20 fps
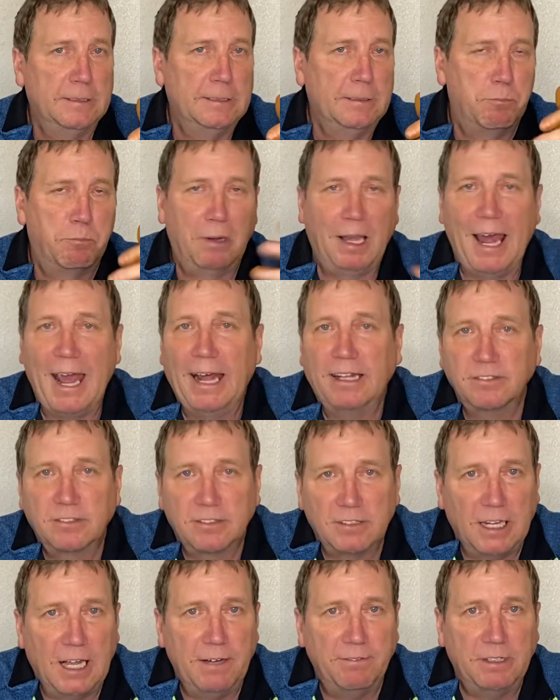Plants
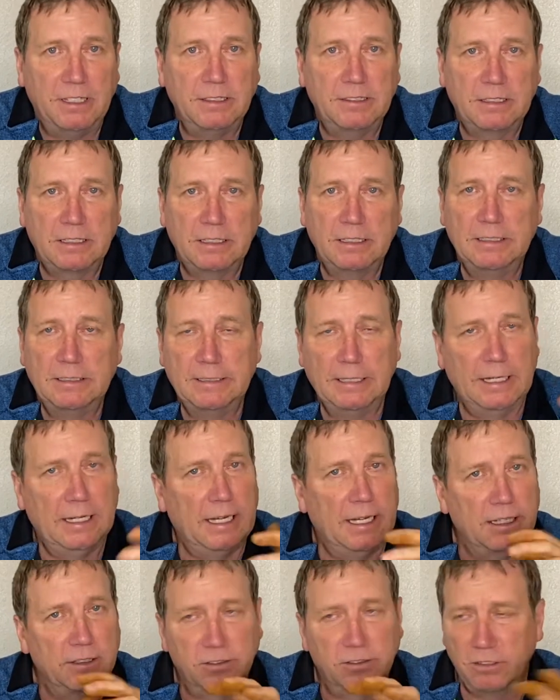love it.
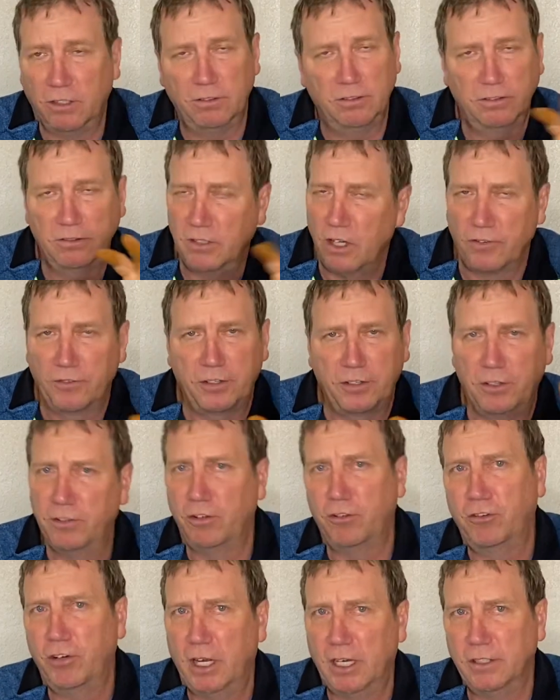So don't throw no
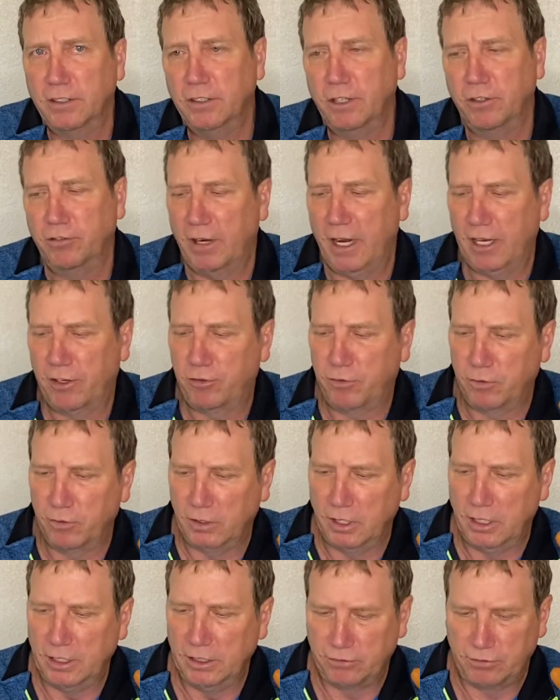chaga in the trash.
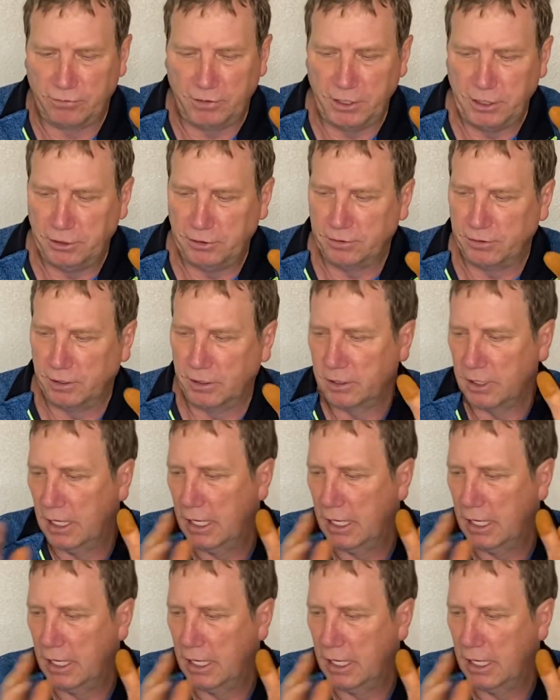It's reuse it.